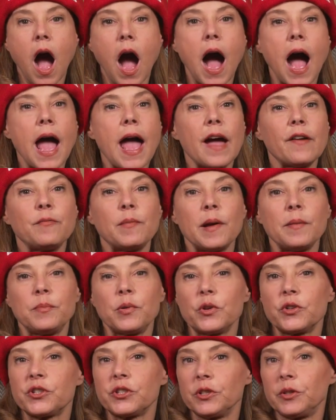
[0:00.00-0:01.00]
I have my
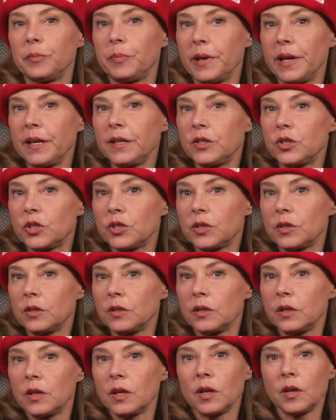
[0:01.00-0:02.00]
personal pitch,
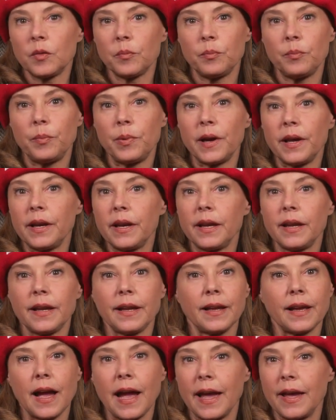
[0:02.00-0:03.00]
but
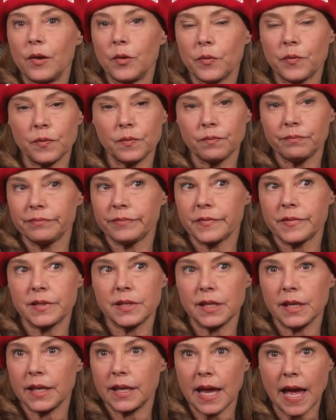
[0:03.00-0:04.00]
I don't
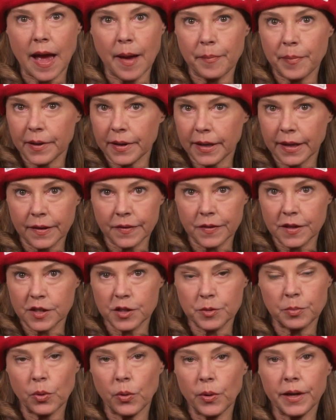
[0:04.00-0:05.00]
see it happening at
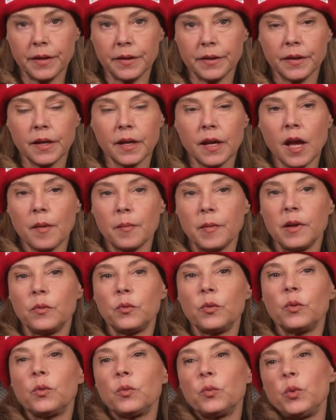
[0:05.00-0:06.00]
this point. I
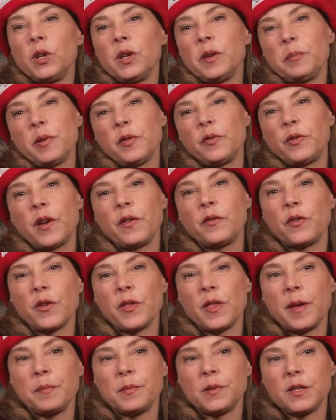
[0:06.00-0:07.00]
mean, wouldn't it be fun for
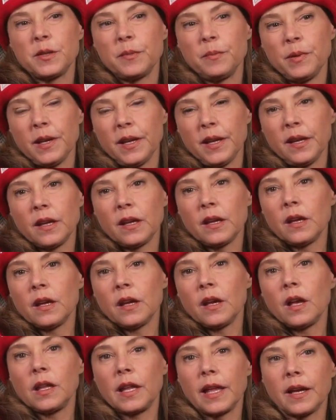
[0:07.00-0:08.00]
them to be
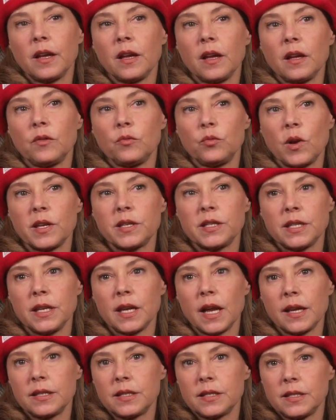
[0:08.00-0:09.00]
like Rusty
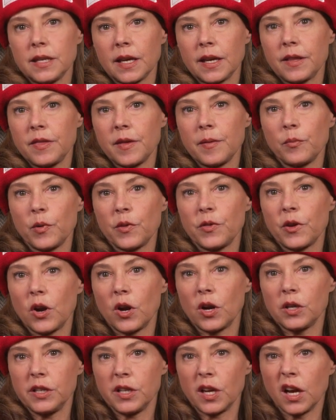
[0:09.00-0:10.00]
and I stick them with
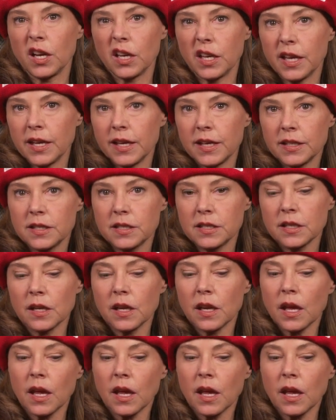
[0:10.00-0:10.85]
our young kids,